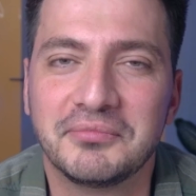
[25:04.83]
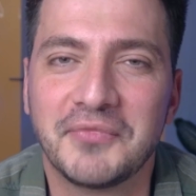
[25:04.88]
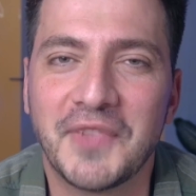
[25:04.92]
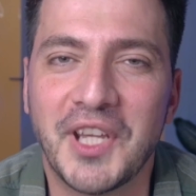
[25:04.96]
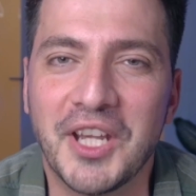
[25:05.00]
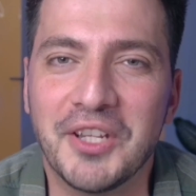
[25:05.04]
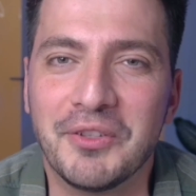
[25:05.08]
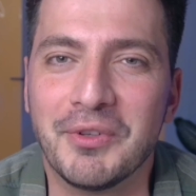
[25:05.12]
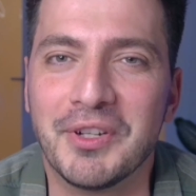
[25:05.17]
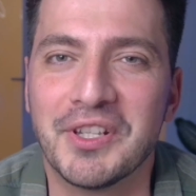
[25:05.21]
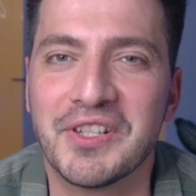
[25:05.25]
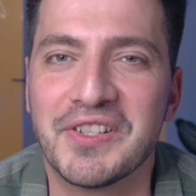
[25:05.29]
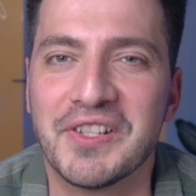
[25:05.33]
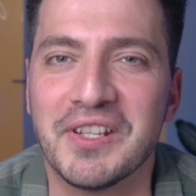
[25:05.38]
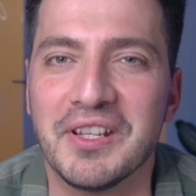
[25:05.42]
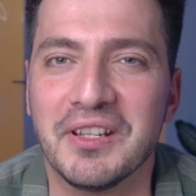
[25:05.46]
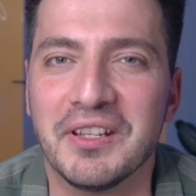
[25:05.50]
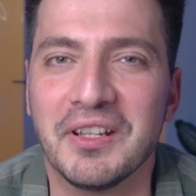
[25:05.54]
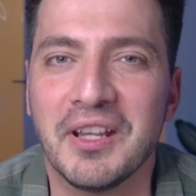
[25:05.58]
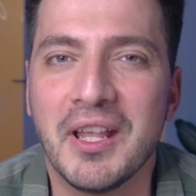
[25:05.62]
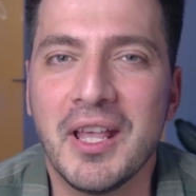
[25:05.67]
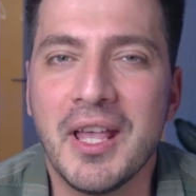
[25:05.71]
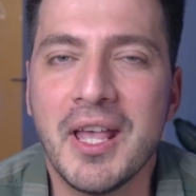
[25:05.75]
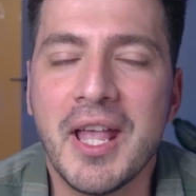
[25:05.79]
Interesting.
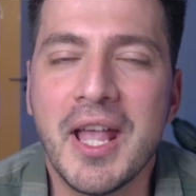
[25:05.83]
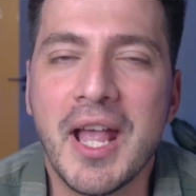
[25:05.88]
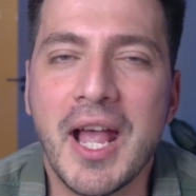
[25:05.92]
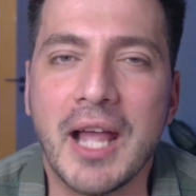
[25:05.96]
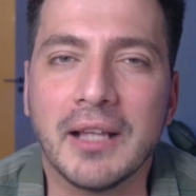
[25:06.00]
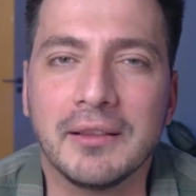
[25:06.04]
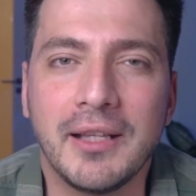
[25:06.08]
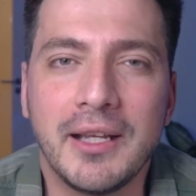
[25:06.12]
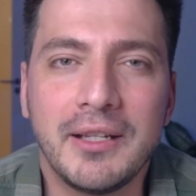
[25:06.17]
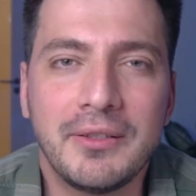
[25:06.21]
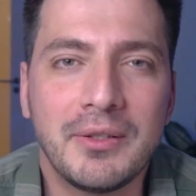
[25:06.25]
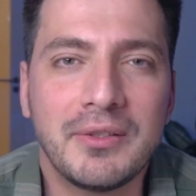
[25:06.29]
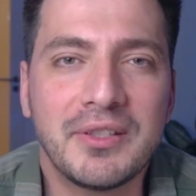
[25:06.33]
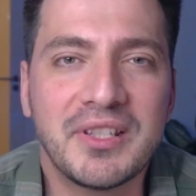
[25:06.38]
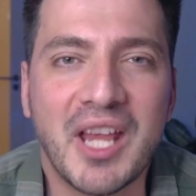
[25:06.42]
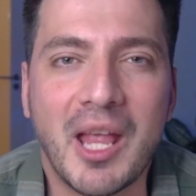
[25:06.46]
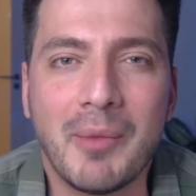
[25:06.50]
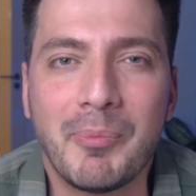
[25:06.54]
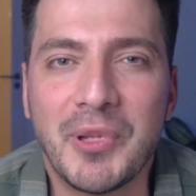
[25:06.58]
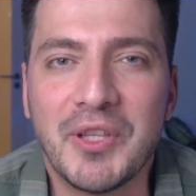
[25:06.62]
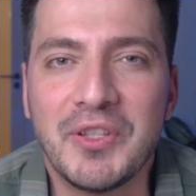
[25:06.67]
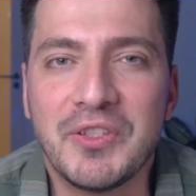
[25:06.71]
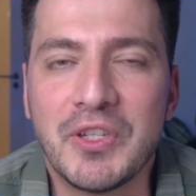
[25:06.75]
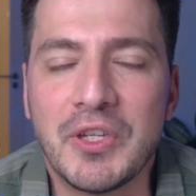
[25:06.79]
I'd like to
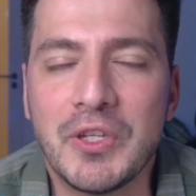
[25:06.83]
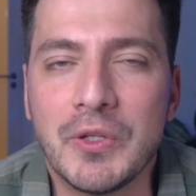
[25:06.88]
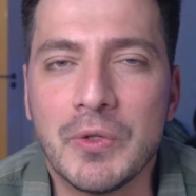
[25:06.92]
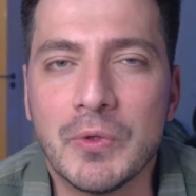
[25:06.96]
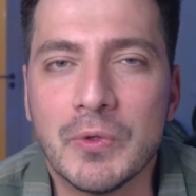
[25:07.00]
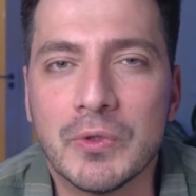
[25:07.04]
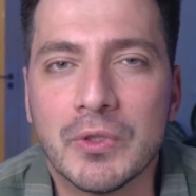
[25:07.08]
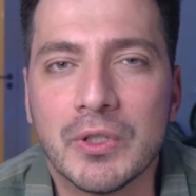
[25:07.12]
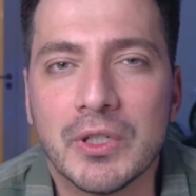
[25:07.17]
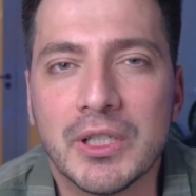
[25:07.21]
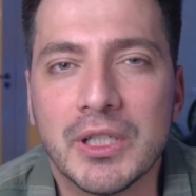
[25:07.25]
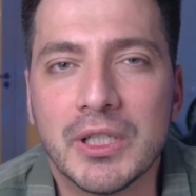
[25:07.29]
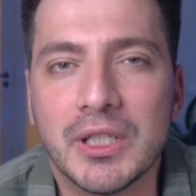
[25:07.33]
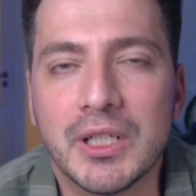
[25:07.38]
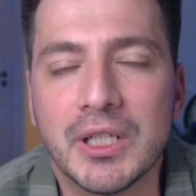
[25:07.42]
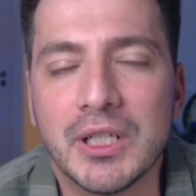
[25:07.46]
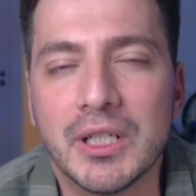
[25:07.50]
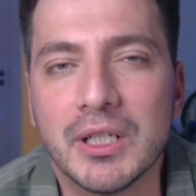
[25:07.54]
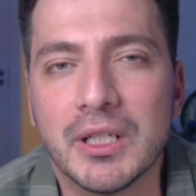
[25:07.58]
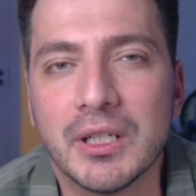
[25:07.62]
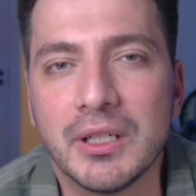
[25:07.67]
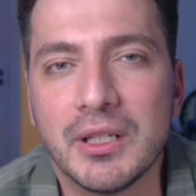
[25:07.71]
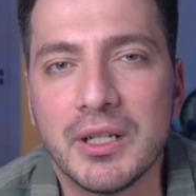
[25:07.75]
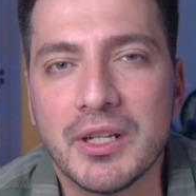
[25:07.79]
tap into
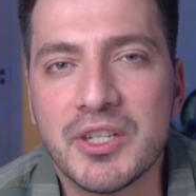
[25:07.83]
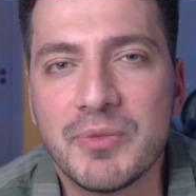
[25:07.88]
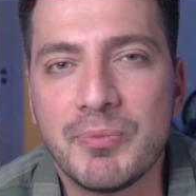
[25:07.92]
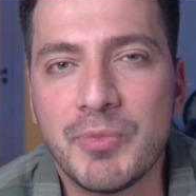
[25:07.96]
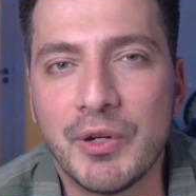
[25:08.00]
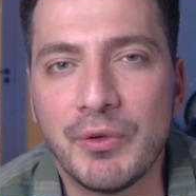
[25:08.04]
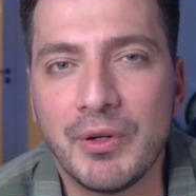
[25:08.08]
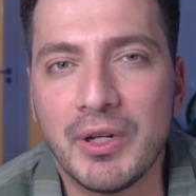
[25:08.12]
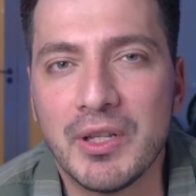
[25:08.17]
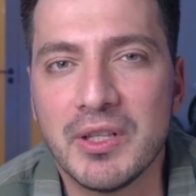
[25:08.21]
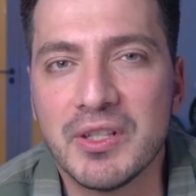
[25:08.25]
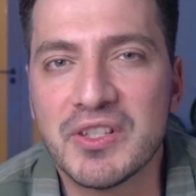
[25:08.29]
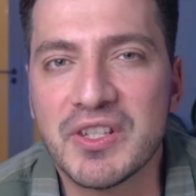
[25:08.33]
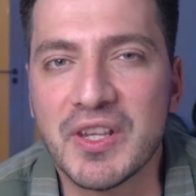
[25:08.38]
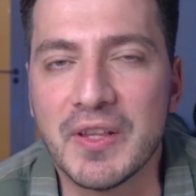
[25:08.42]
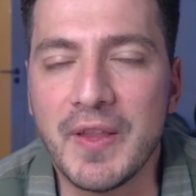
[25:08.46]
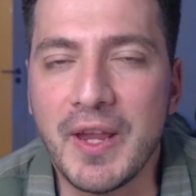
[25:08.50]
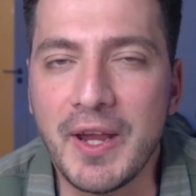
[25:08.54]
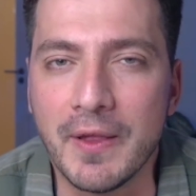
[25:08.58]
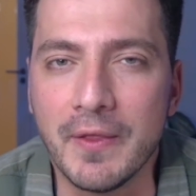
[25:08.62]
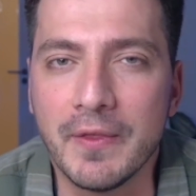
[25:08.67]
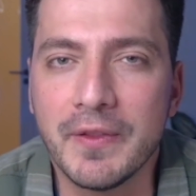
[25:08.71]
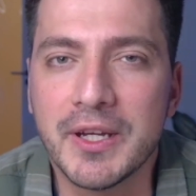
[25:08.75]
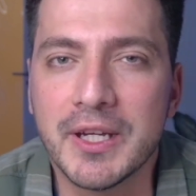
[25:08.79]
your experience in
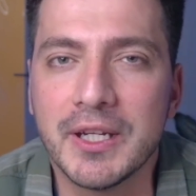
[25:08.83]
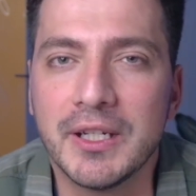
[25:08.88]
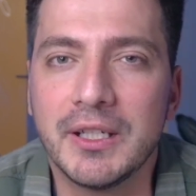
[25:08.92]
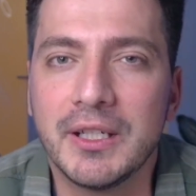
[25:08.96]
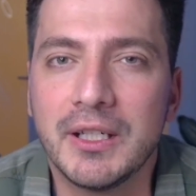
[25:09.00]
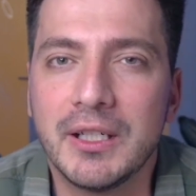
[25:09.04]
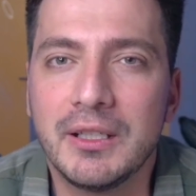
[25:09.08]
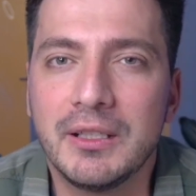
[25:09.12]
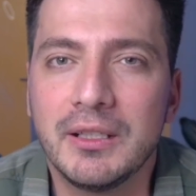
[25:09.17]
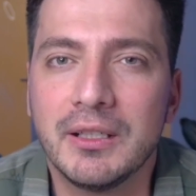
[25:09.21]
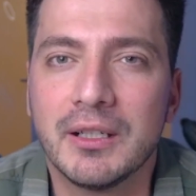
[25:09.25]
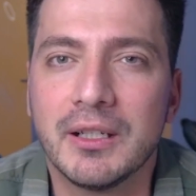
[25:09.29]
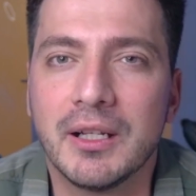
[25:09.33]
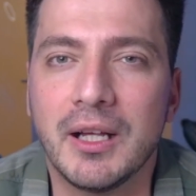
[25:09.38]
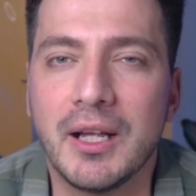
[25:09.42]
healthcare.